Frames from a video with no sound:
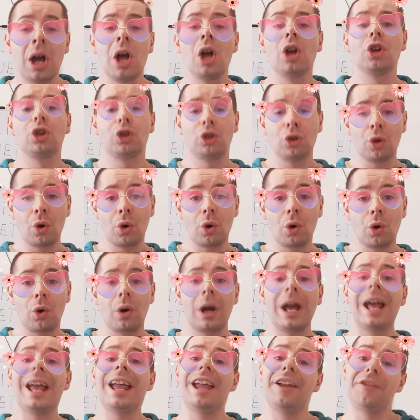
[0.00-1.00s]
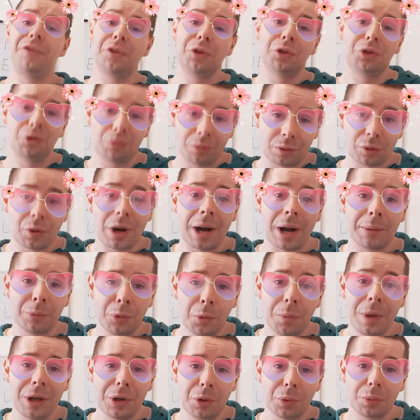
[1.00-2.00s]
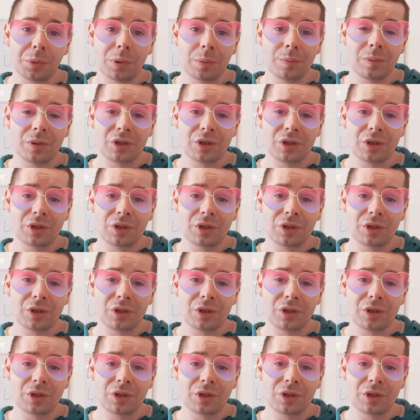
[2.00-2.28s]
So if you subscribe to my YouTube